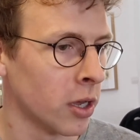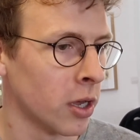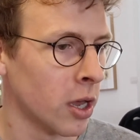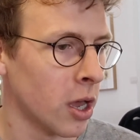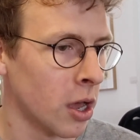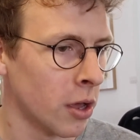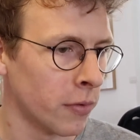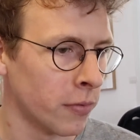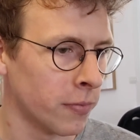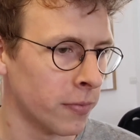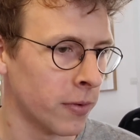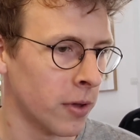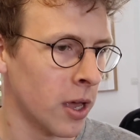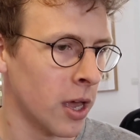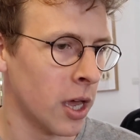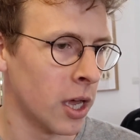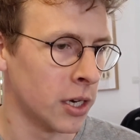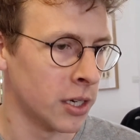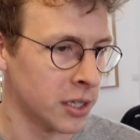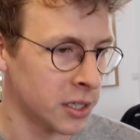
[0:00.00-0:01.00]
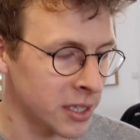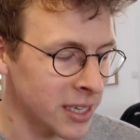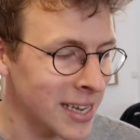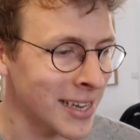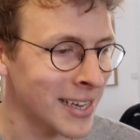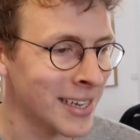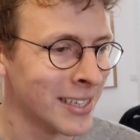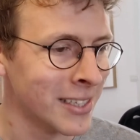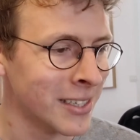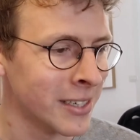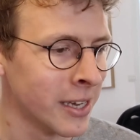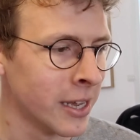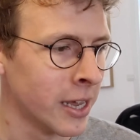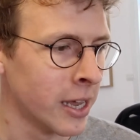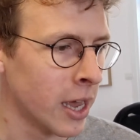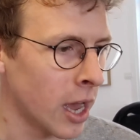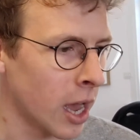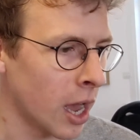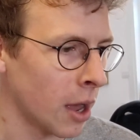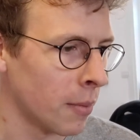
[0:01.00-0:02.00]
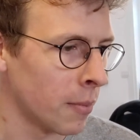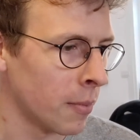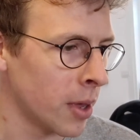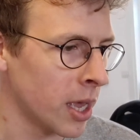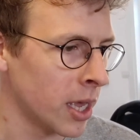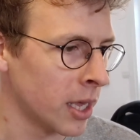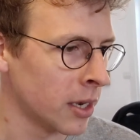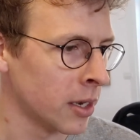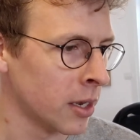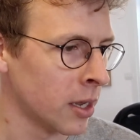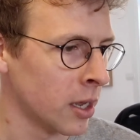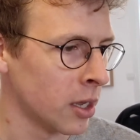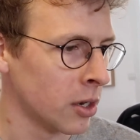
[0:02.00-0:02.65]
of a disease in